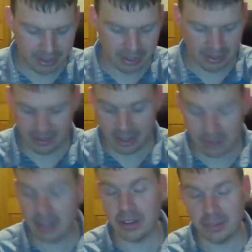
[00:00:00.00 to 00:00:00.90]
And
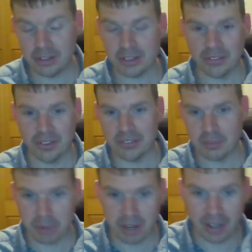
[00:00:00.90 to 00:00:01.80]
now I know there's a few
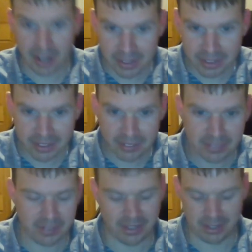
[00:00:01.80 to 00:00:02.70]
from Pine Island.
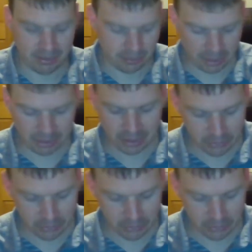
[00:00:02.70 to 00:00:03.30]
You got, I think,